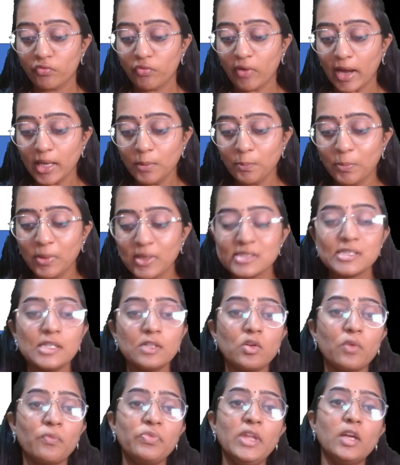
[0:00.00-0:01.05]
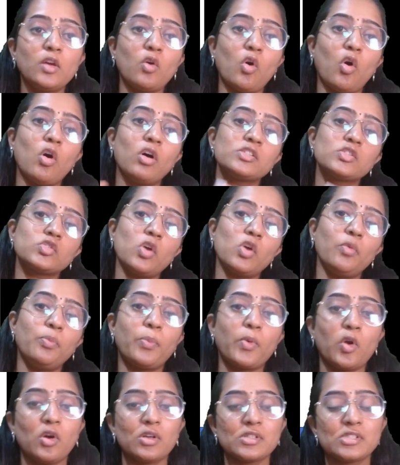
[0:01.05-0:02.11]
5% of the cost of
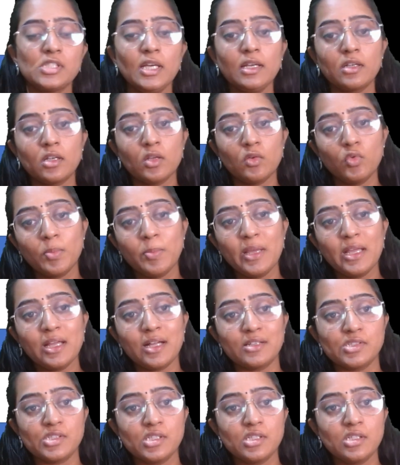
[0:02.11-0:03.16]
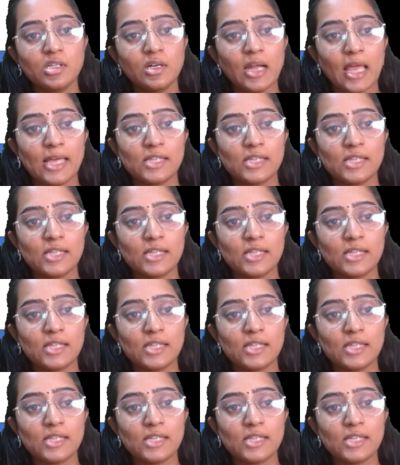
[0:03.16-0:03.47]
project would be considered